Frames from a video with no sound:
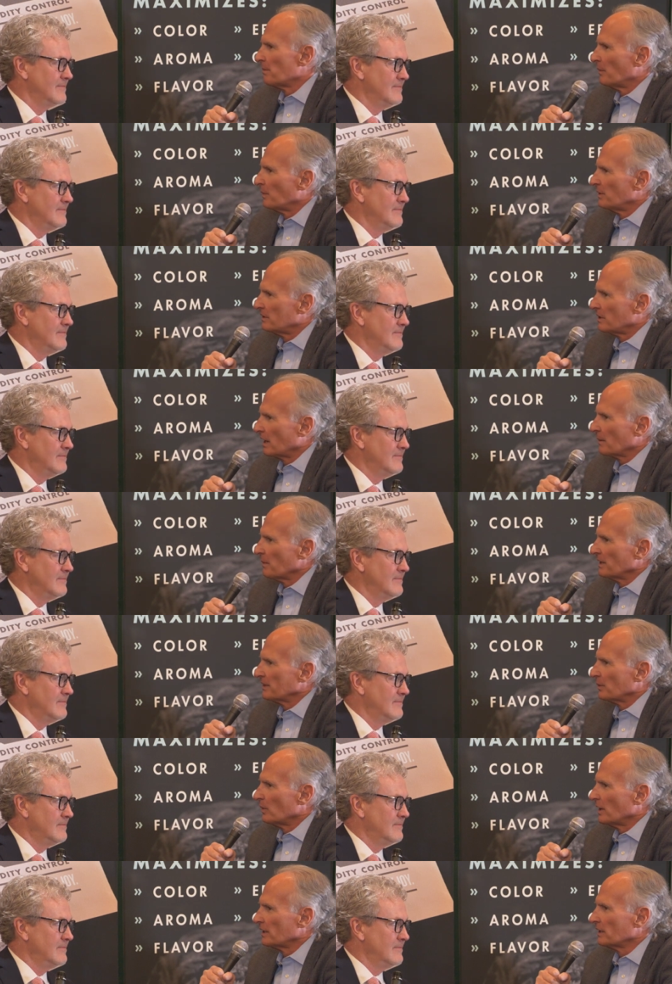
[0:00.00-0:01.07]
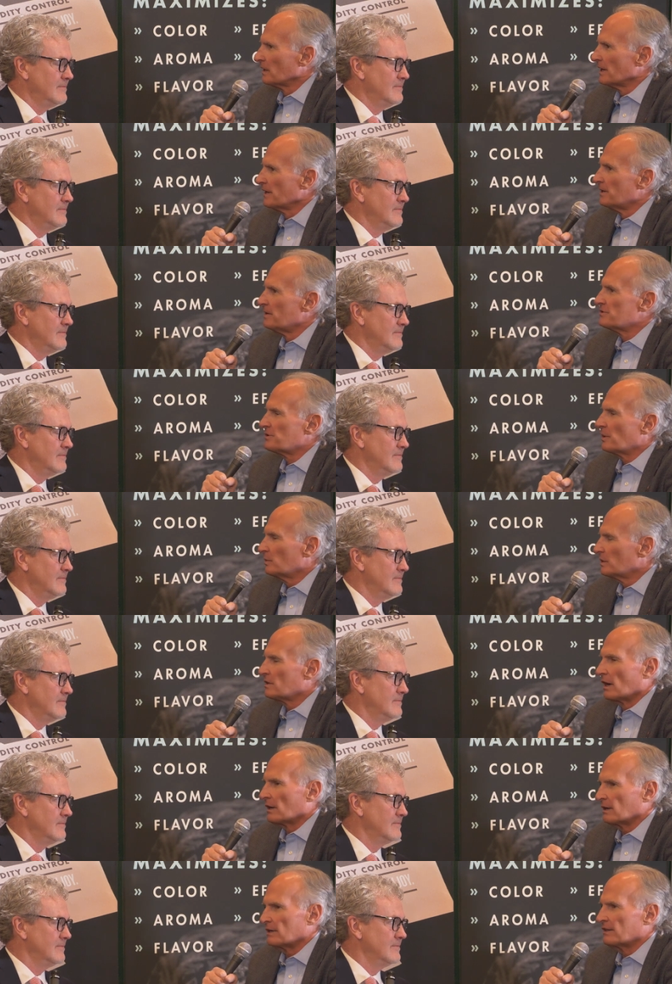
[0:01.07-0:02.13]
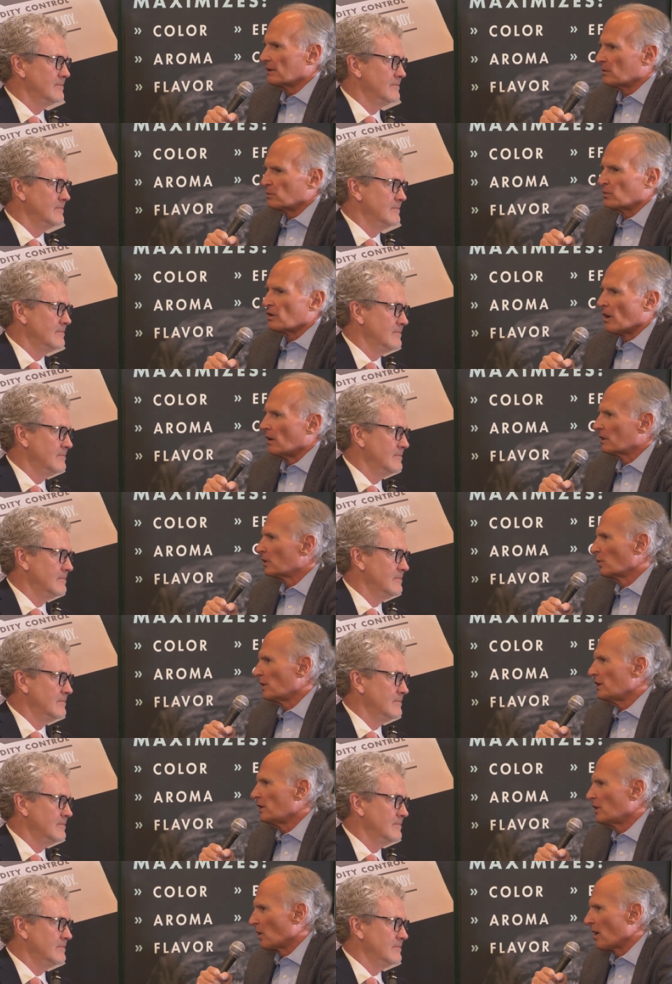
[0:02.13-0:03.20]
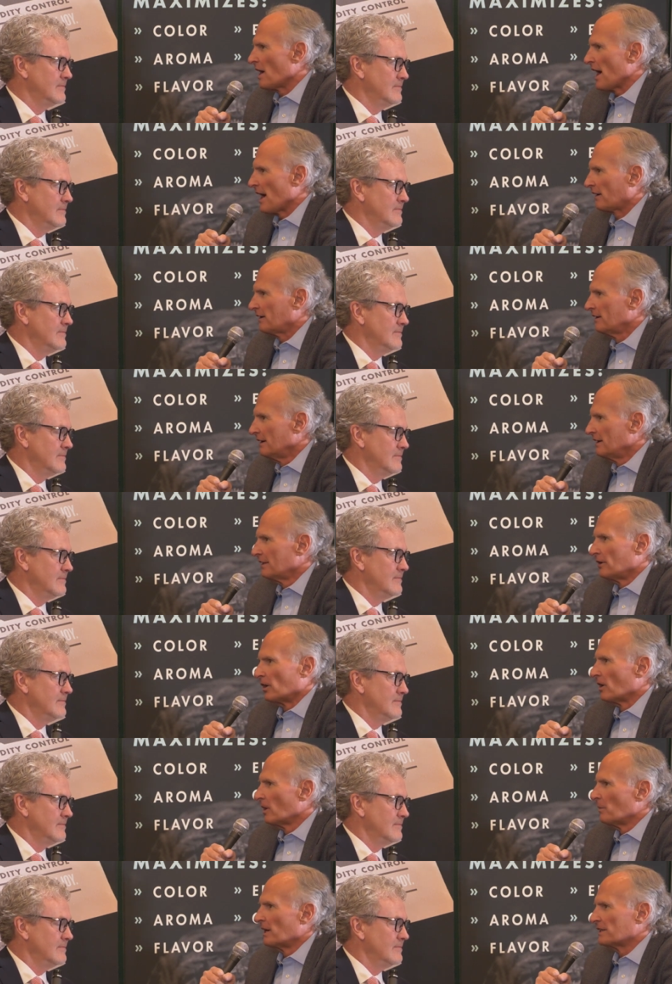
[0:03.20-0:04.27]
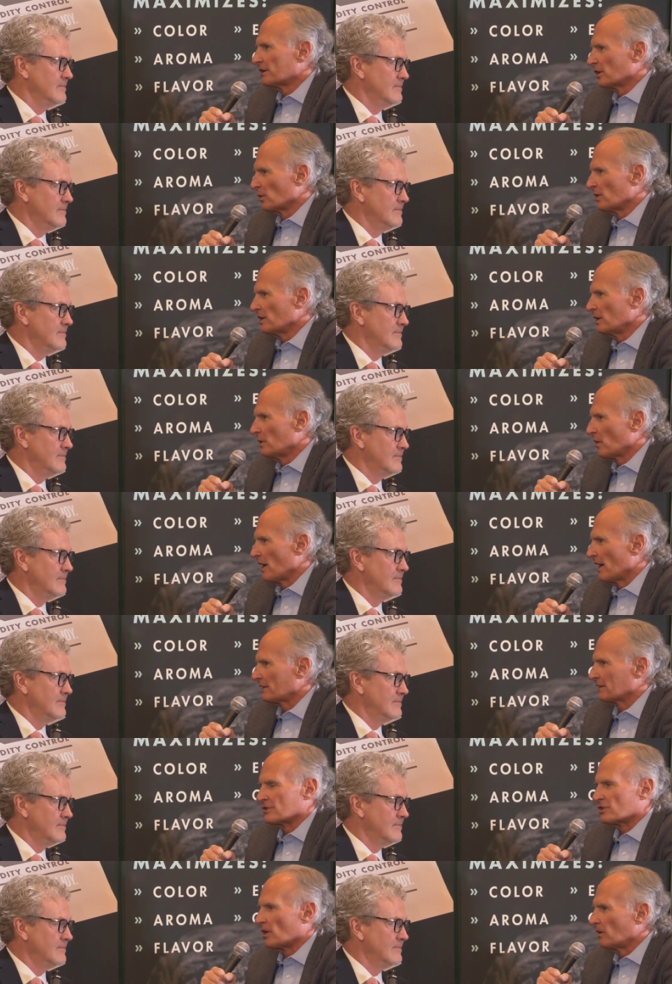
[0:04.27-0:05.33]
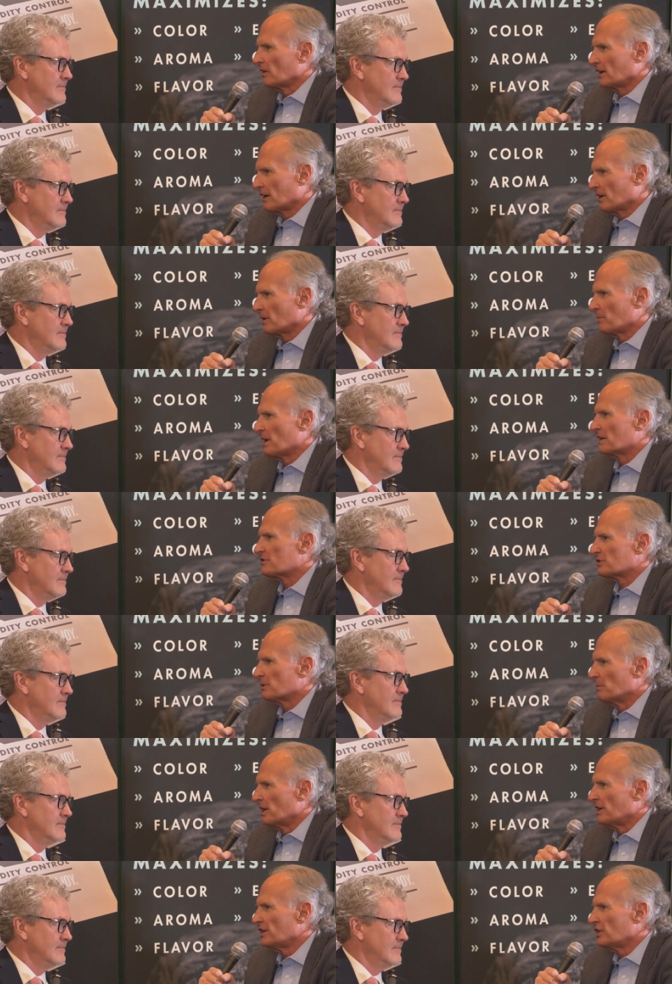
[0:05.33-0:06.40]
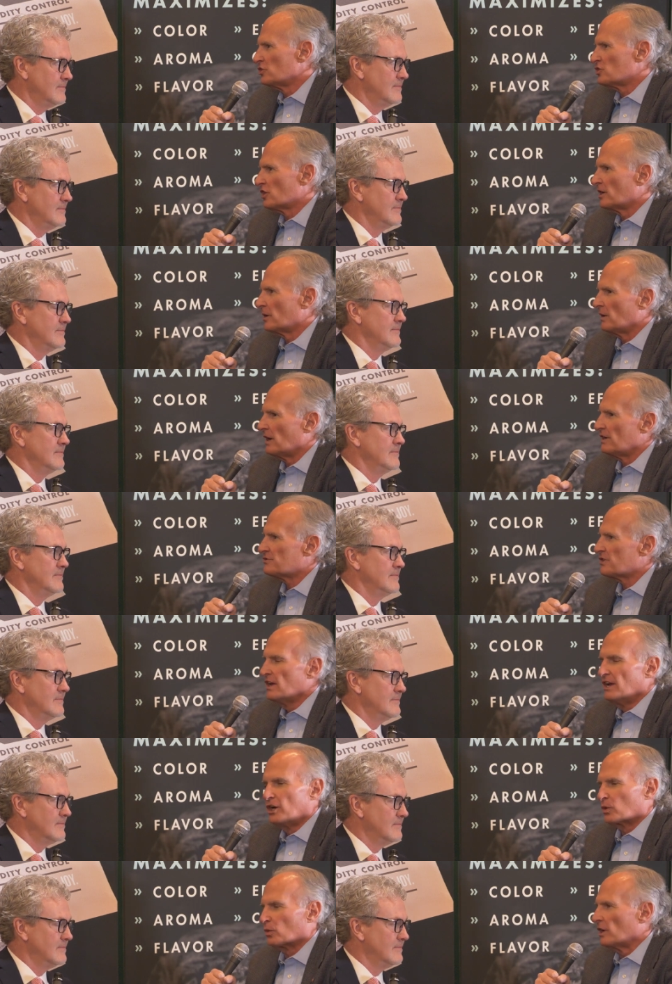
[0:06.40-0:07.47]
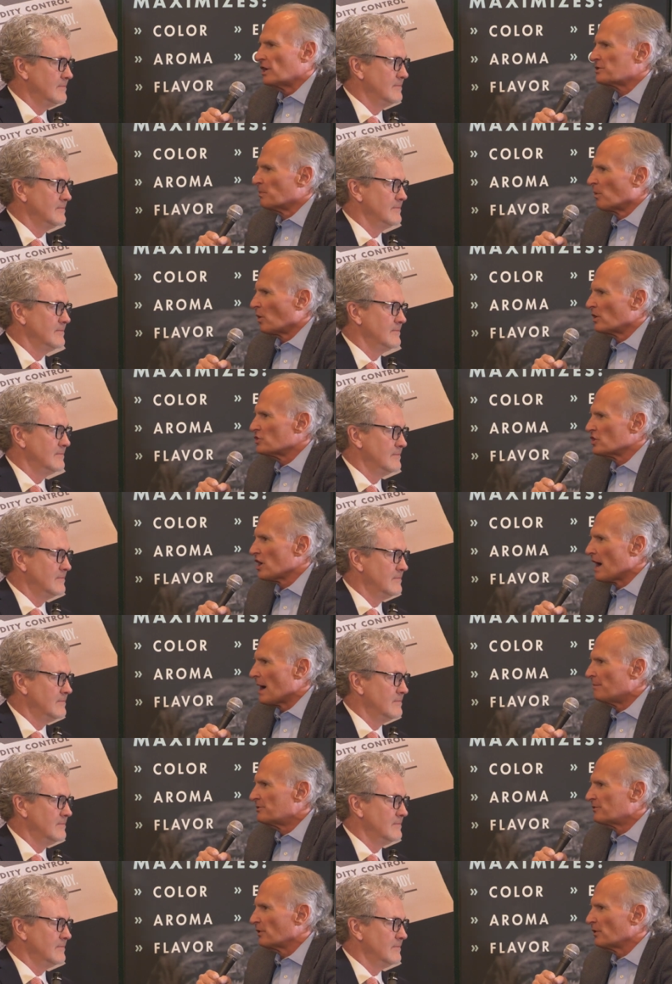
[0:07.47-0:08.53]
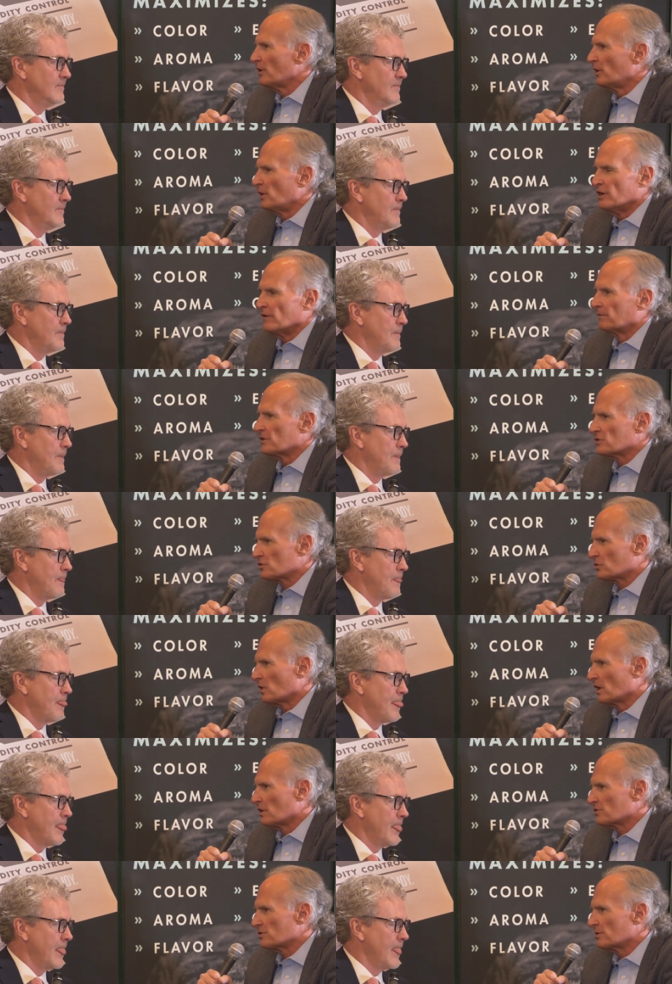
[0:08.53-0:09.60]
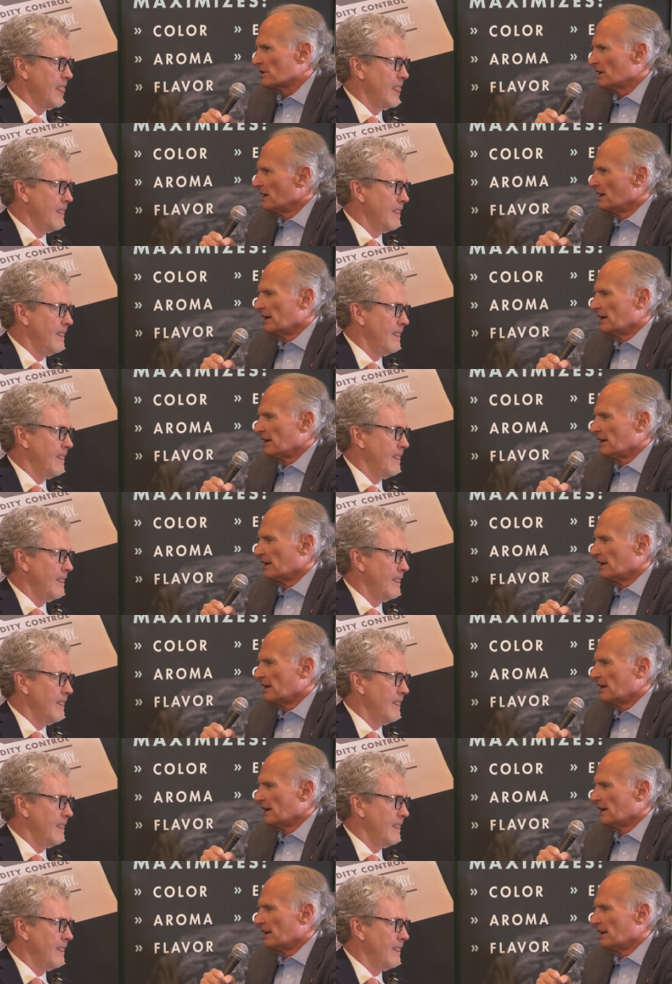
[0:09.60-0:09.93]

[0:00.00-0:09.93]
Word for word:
Speaker 1: about, when we talk about the regulators, we talk, they call it green crack. They're all about the green crack. That's all they care about. It's the money it generates, creates more jobs for their infrastructure